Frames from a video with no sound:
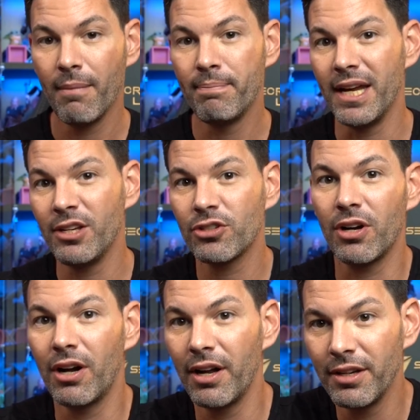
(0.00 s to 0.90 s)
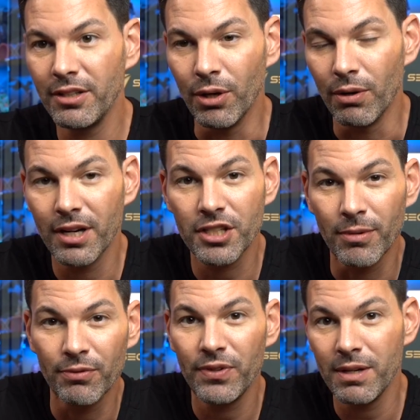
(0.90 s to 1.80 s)
based on
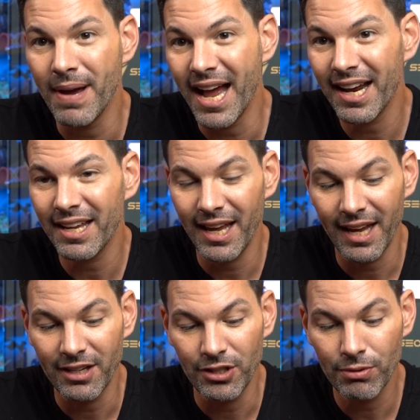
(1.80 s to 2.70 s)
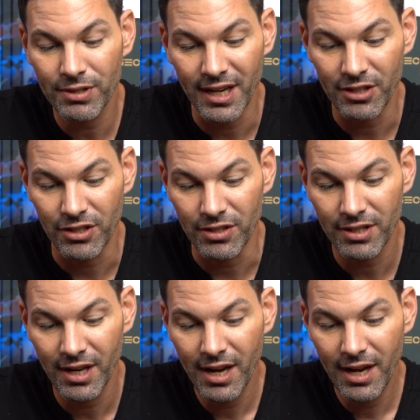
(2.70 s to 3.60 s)
customer feedback and use cases.
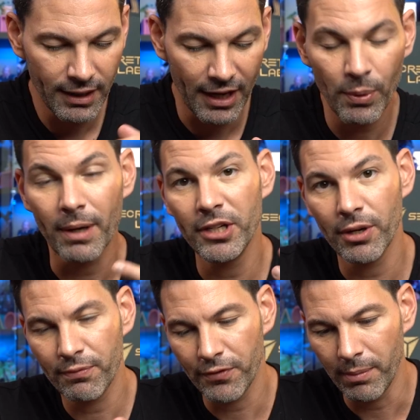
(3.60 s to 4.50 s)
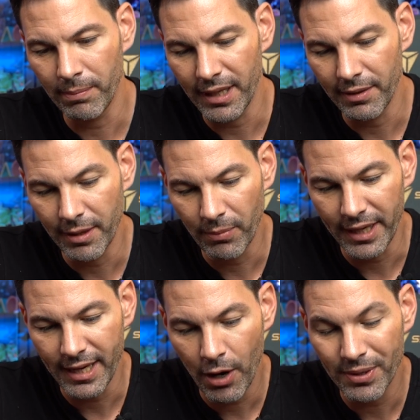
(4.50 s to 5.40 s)
Like what I'm hearing from them
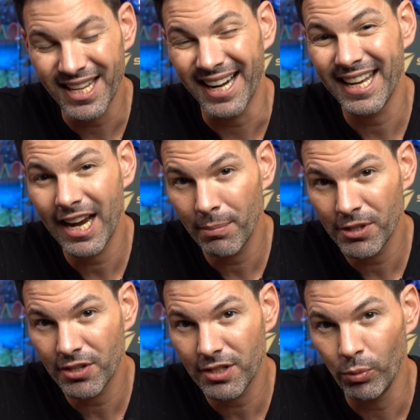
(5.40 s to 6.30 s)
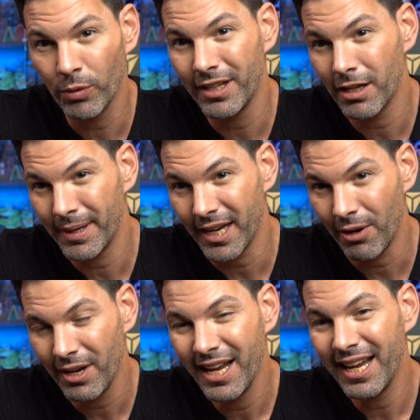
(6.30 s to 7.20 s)
right now is that a camera system will be coming
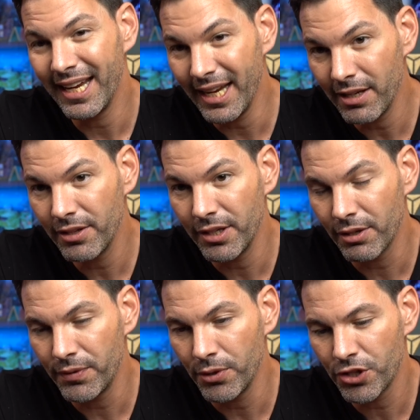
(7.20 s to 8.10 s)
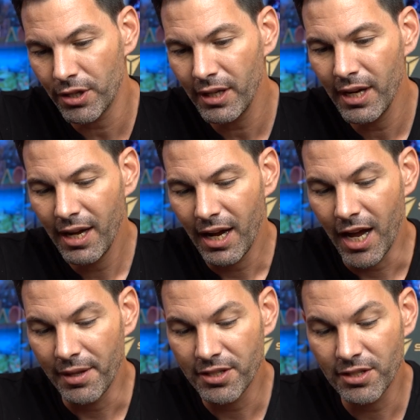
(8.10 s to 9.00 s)
out in the near future.
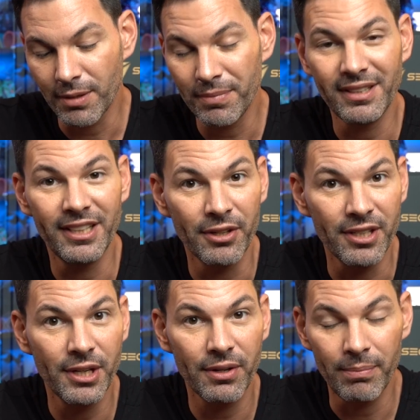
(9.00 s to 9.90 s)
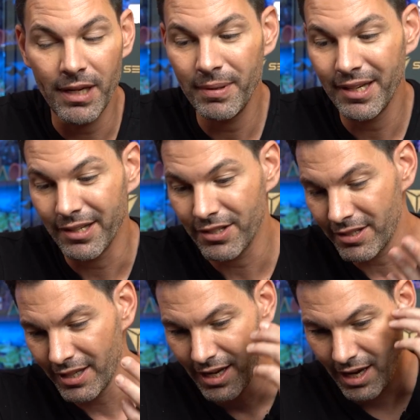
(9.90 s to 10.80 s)
This is something near and dear to me because
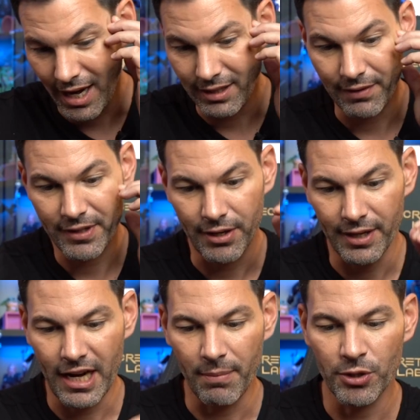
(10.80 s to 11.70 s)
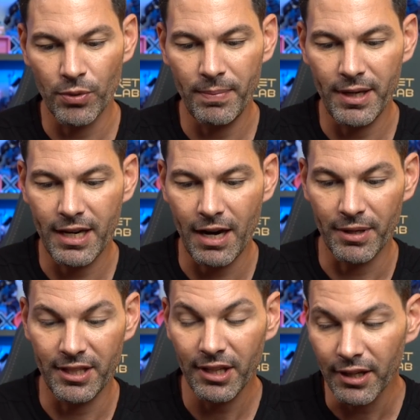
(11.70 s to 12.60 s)
I love carrying cameras with me and
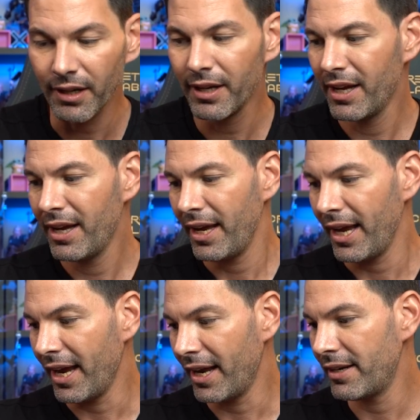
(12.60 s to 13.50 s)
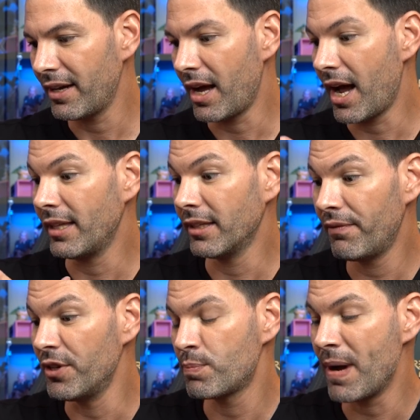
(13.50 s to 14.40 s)
camera gear. And I
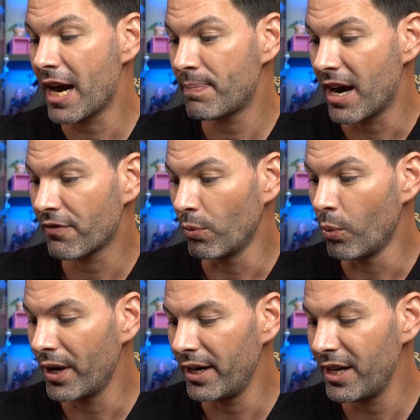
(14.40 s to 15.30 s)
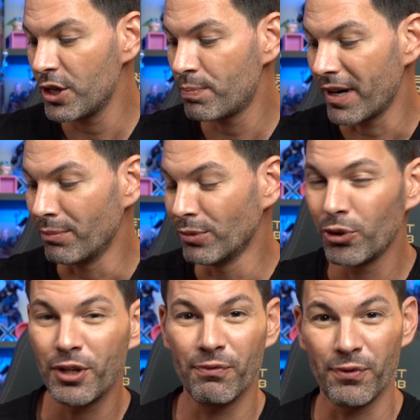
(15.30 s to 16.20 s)
love this backpack for what it is, but I'm
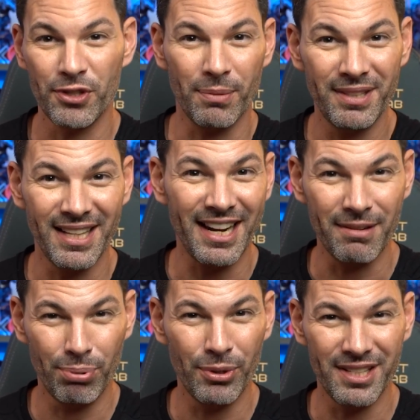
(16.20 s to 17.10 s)
looking for something that I can put